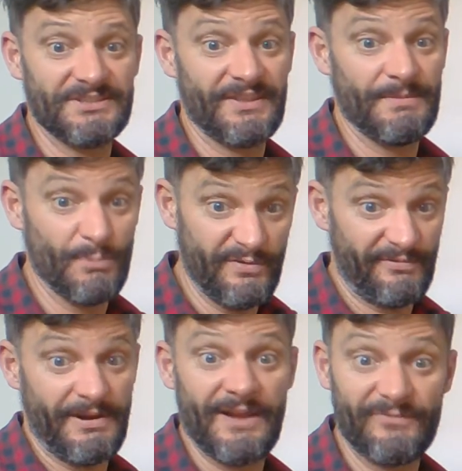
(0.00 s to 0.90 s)
that they move
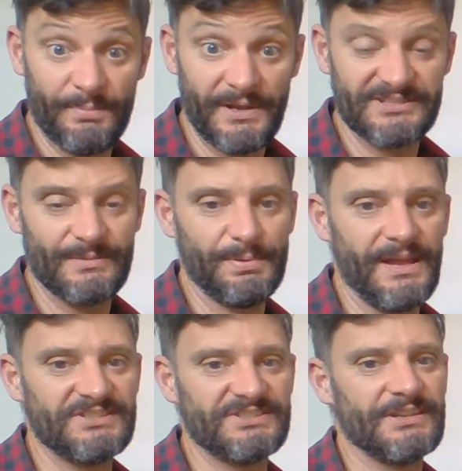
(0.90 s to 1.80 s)
around from place to
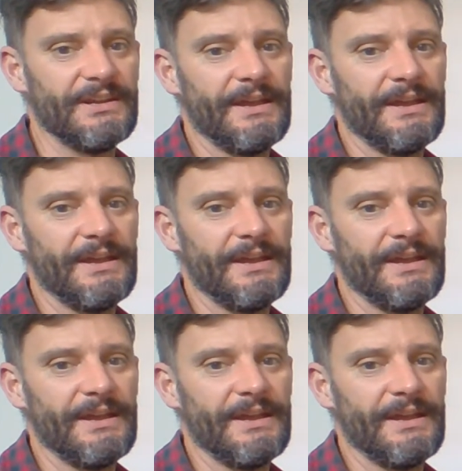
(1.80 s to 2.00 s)
place,